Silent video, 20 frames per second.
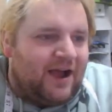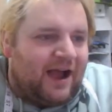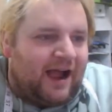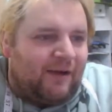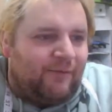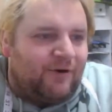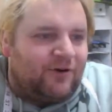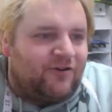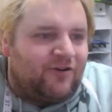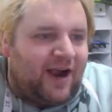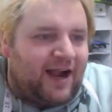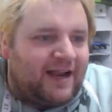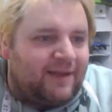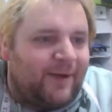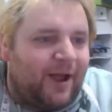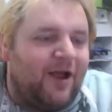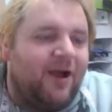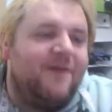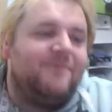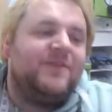I want Cracker
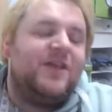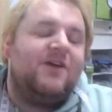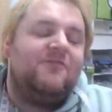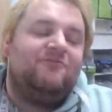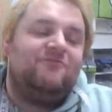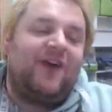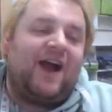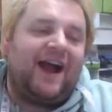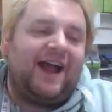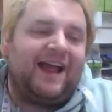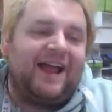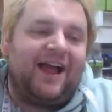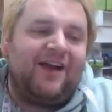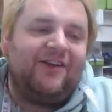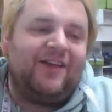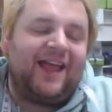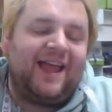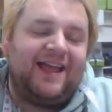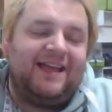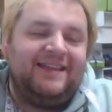Barrel. Right.
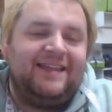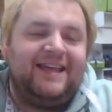Okay.